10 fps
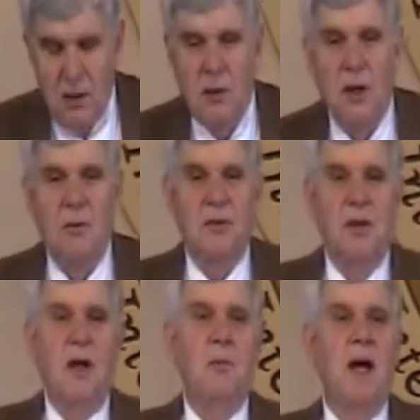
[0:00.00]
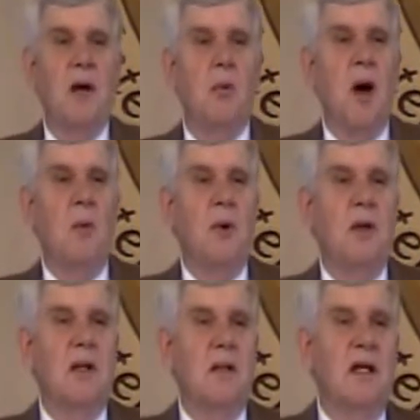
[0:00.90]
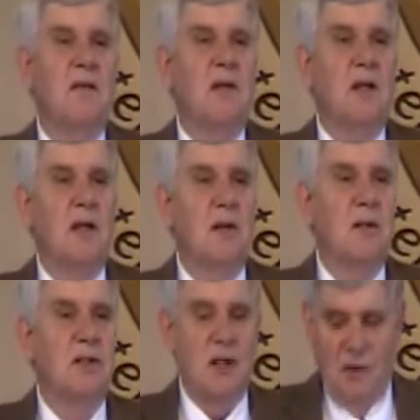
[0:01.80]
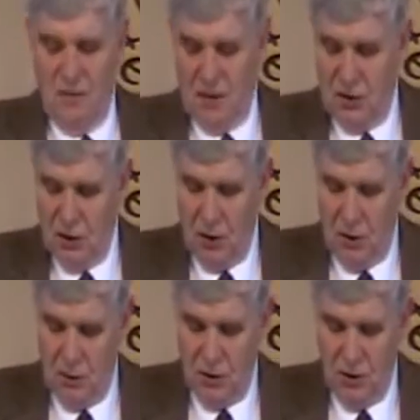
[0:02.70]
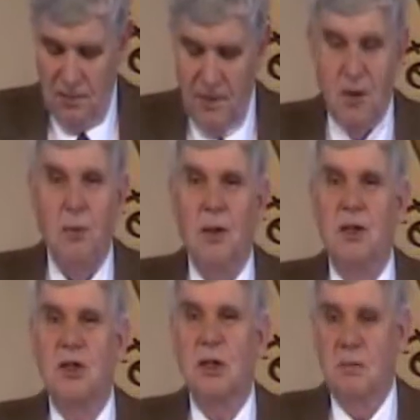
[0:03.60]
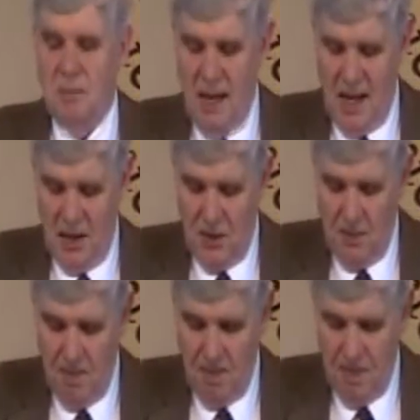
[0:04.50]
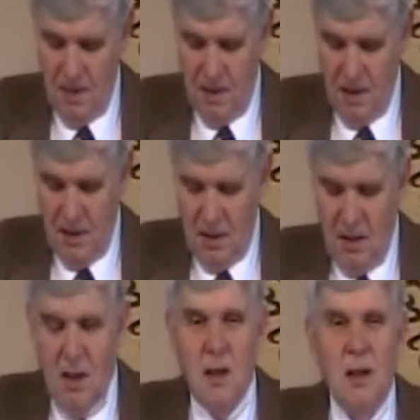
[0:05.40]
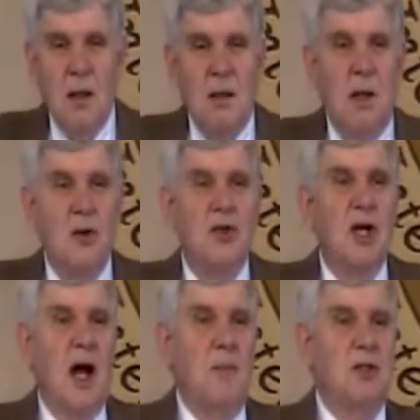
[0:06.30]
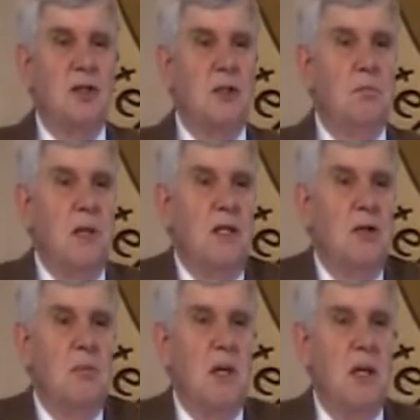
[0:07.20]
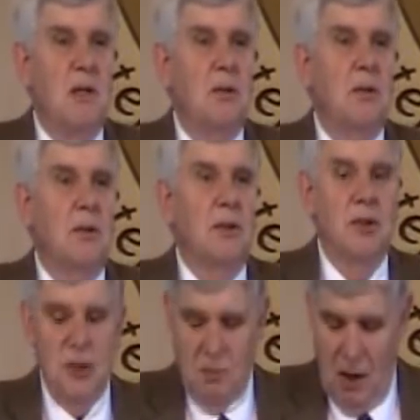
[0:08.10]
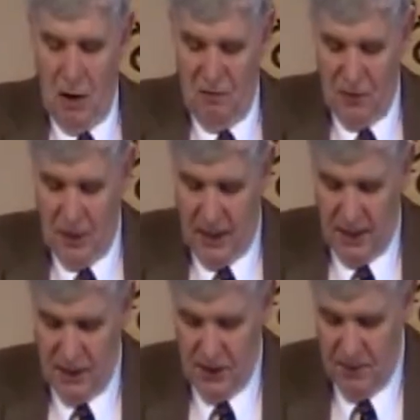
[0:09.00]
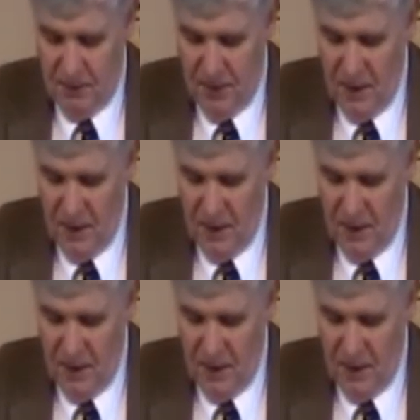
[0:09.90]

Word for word: You know, no matter what we're given to do to serve in the church, it really shouldn't matter. No job should be too menial or too small for us.